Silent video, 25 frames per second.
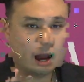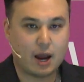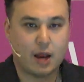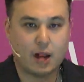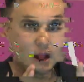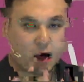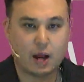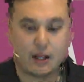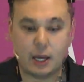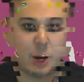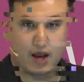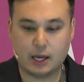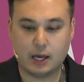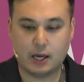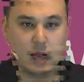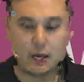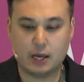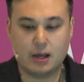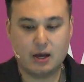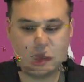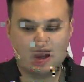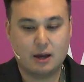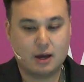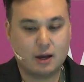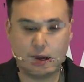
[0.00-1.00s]
And
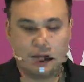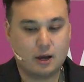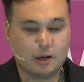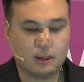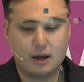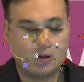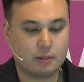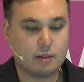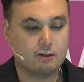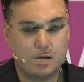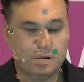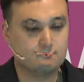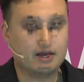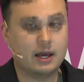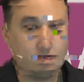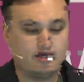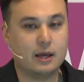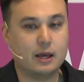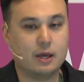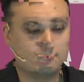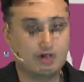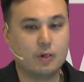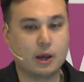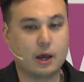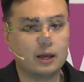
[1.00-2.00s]
if I actually look
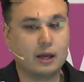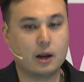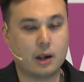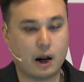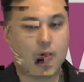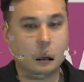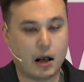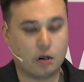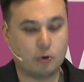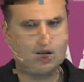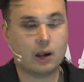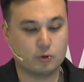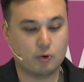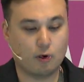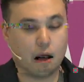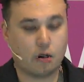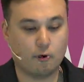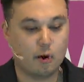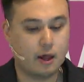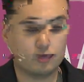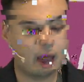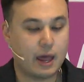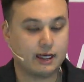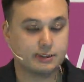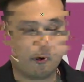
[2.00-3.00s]
inside of the Happy
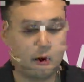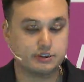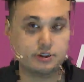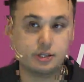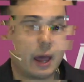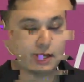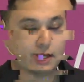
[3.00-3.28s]
library here,